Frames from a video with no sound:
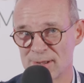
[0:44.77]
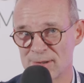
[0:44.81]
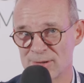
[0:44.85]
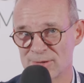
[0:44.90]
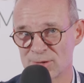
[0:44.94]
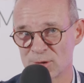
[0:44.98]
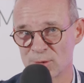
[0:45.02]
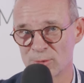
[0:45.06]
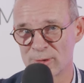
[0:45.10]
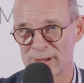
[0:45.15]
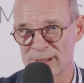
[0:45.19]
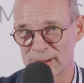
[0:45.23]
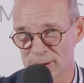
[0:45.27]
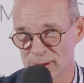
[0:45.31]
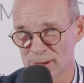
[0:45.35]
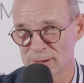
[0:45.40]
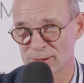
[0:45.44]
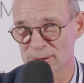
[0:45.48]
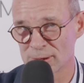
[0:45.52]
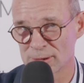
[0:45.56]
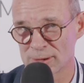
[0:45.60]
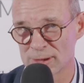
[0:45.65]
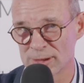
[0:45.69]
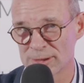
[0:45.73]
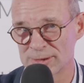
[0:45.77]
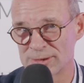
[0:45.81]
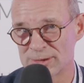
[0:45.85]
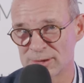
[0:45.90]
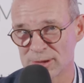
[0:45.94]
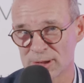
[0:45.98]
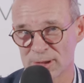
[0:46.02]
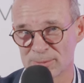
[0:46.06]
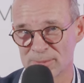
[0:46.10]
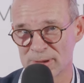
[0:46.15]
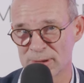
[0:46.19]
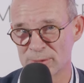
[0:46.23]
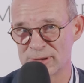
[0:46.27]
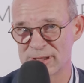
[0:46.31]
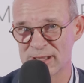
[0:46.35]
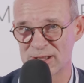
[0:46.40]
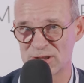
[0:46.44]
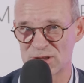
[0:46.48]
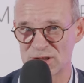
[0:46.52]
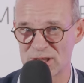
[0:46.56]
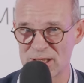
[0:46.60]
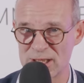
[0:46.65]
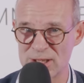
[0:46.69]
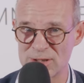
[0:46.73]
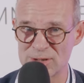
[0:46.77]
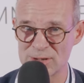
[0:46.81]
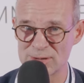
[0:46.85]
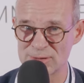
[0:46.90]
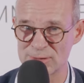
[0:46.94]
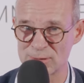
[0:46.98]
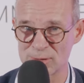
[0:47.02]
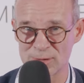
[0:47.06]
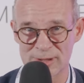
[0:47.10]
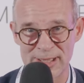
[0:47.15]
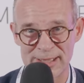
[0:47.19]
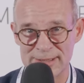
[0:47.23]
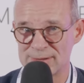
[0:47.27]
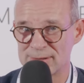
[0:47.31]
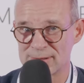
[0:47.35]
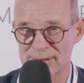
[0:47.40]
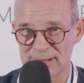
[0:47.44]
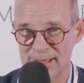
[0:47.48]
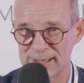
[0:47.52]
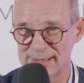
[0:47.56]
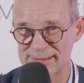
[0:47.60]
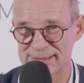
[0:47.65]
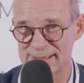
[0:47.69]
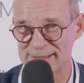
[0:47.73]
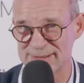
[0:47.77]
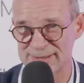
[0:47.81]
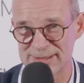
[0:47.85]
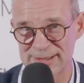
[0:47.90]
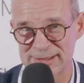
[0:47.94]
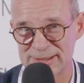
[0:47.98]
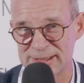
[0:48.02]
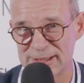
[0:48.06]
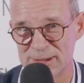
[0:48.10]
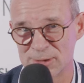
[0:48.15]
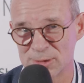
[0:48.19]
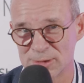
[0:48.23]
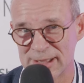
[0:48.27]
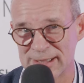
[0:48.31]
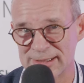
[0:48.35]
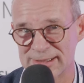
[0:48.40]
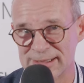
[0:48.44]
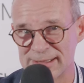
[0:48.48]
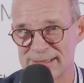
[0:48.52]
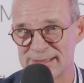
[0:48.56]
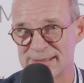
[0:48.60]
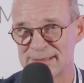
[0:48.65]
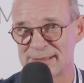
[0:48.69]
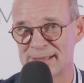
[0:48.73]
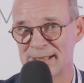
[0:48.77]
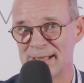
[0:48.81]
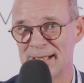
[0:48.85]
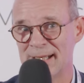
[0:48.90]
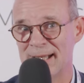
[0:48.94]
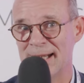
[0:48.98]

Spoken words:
So we learn a lot about the exchanges. You get, as I said, the good ideas.